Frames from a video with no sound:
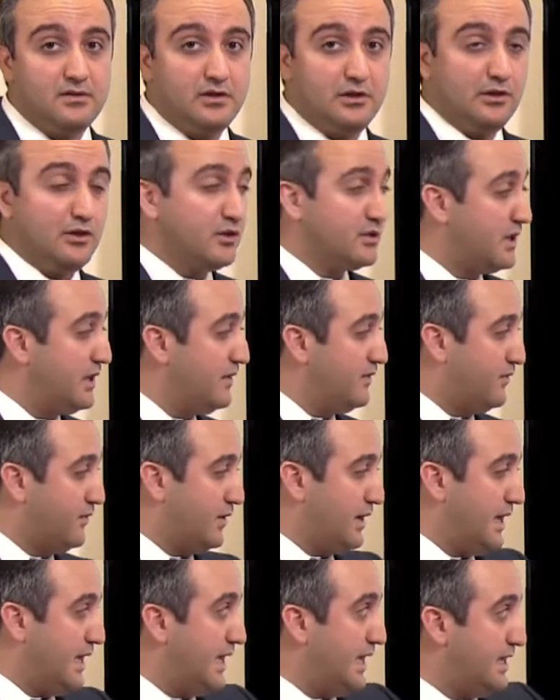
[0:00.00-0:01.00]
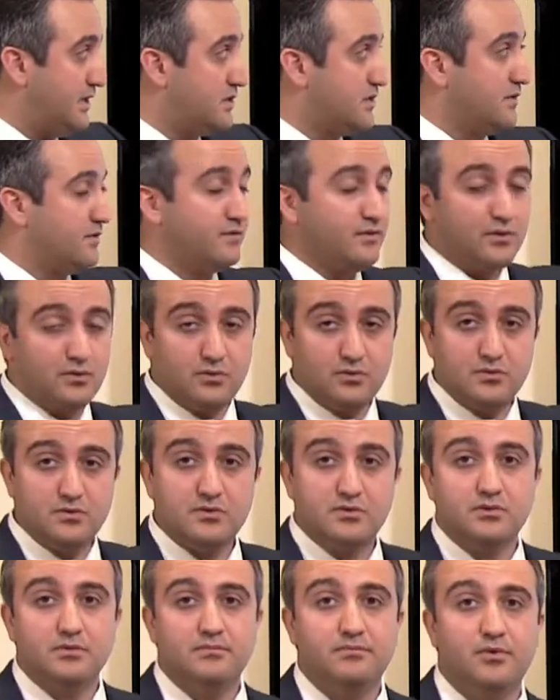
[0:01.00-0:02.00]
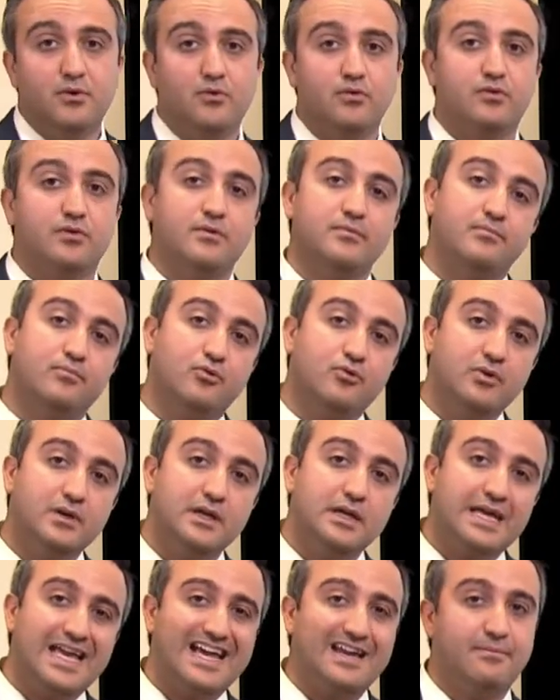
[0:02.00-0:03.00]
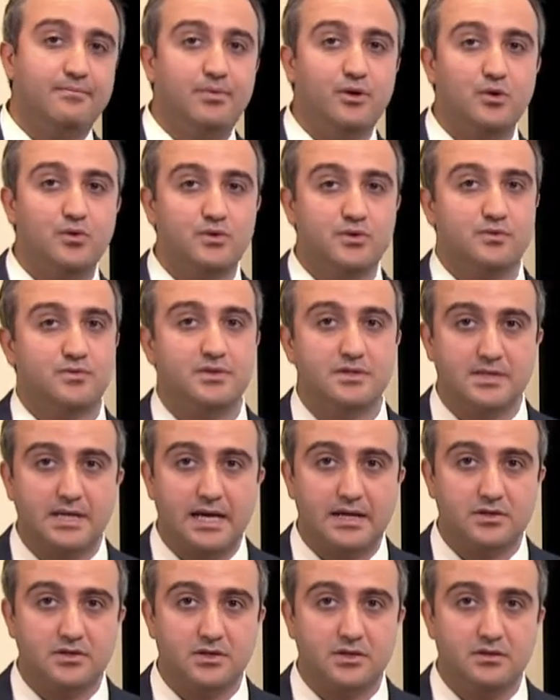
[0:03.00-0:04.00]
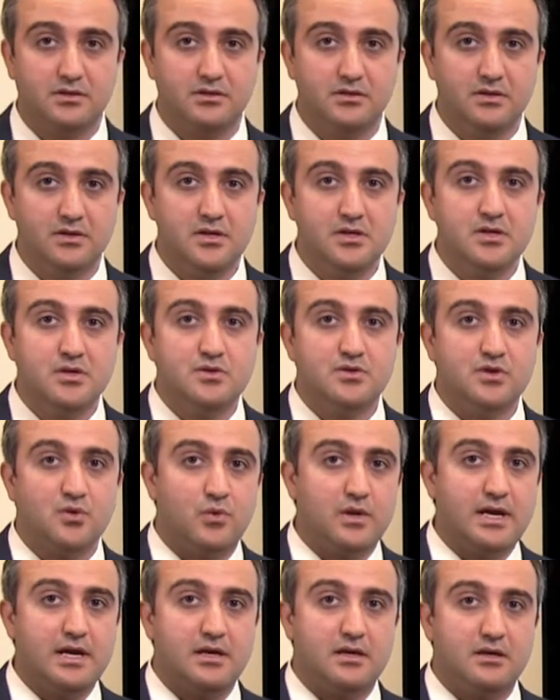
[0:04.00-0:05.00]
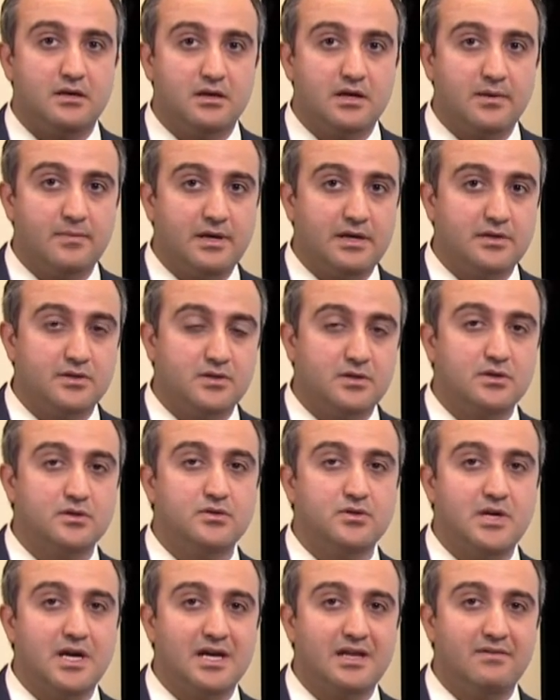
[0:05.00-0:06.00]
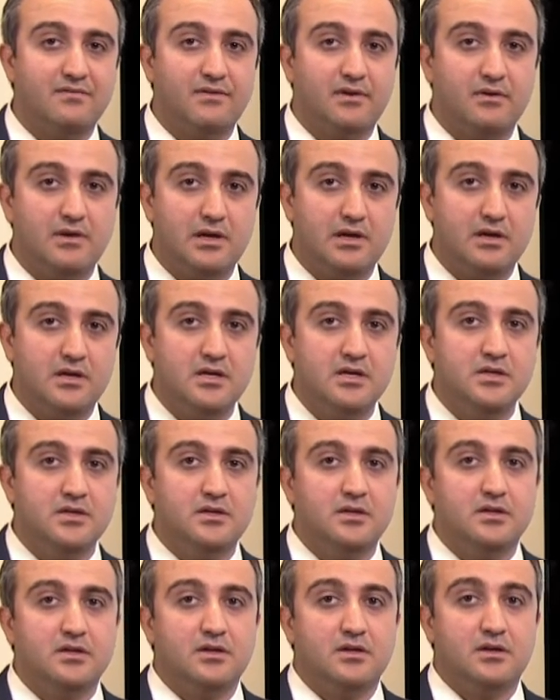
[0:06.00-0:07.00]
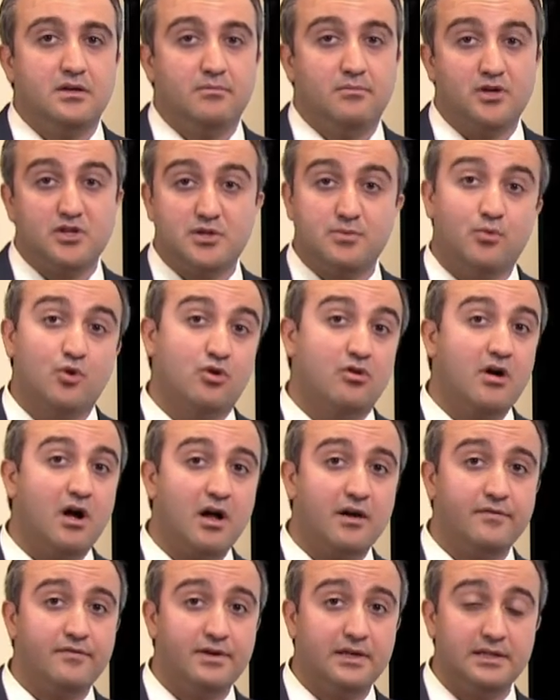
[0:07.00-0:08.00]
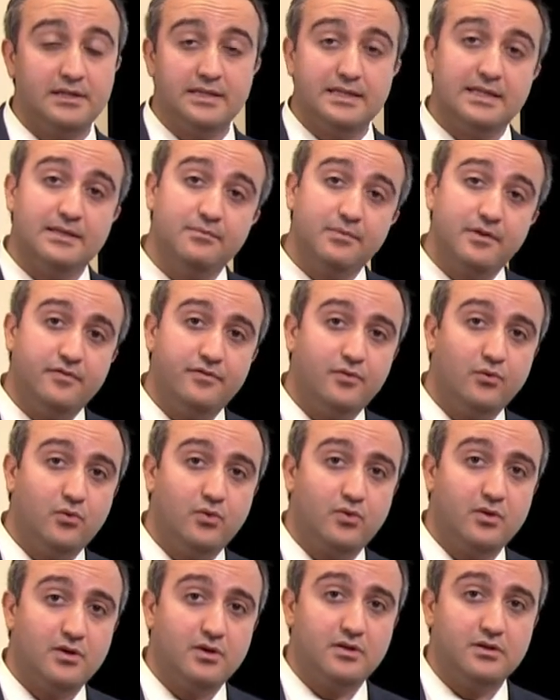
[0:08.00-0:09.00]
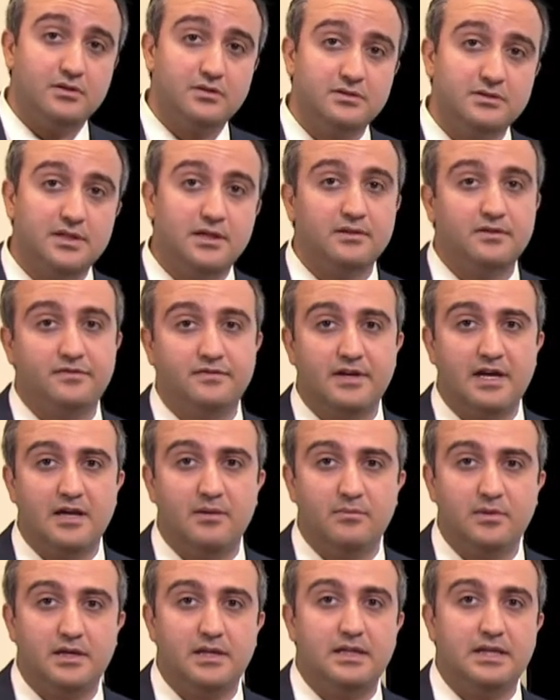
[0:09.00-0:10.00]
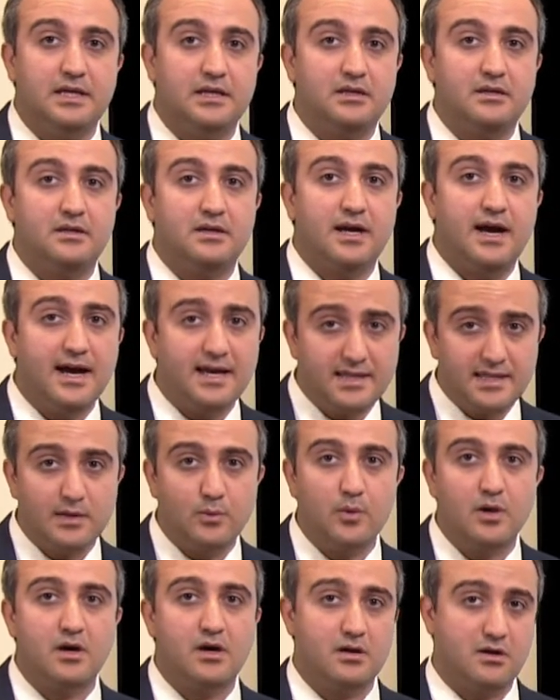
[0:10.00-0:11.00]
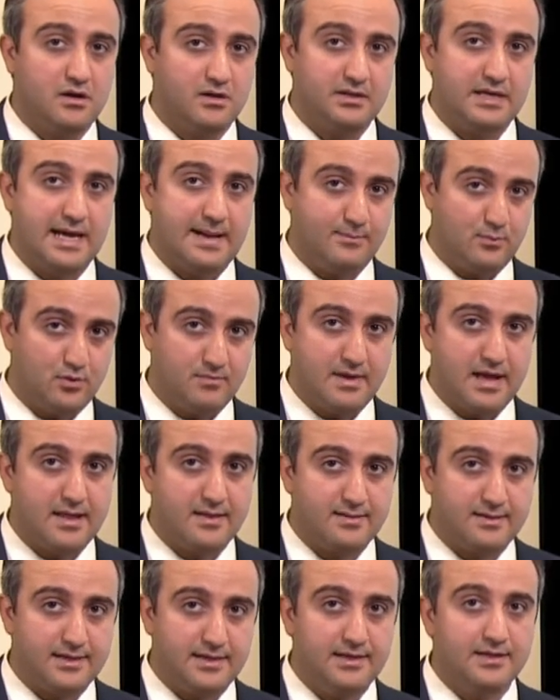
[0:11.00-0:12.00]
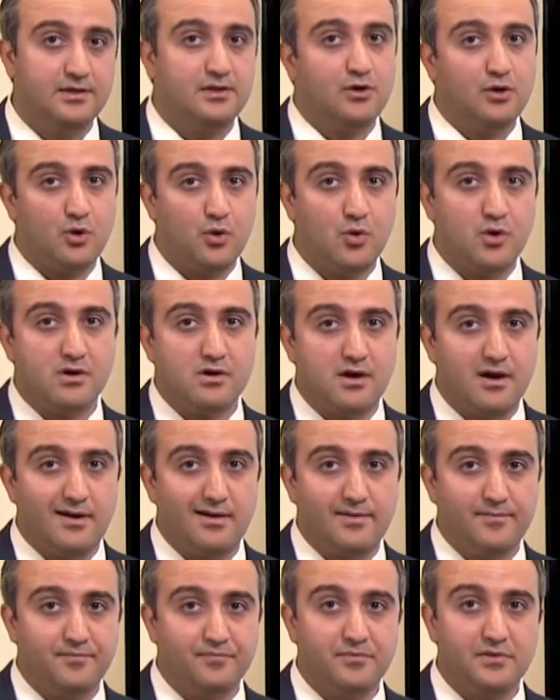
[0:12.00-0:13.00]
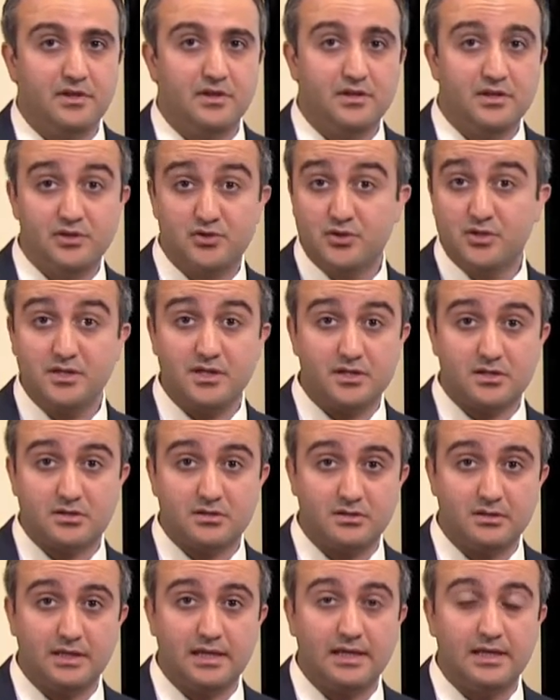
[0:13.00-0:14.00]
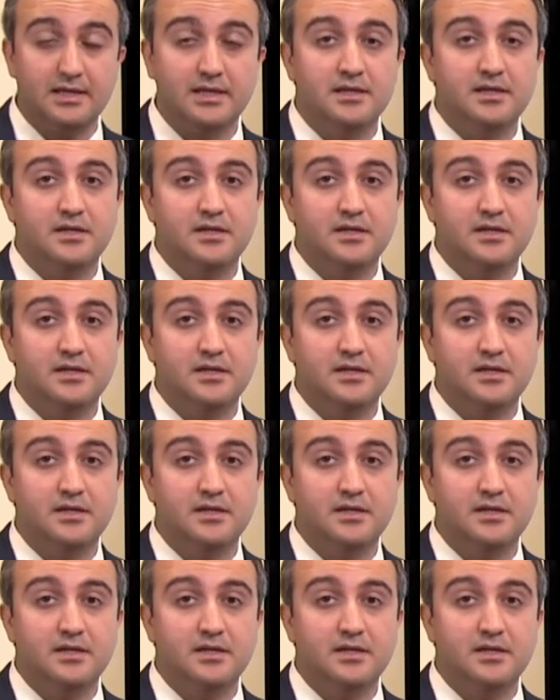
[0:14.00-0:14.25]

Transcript: looking for HFOs, both pre and post resection. So when I come out of surgery, I can very much more confidently than before tell the family that I think we got all the abnormality or not. And traditionally,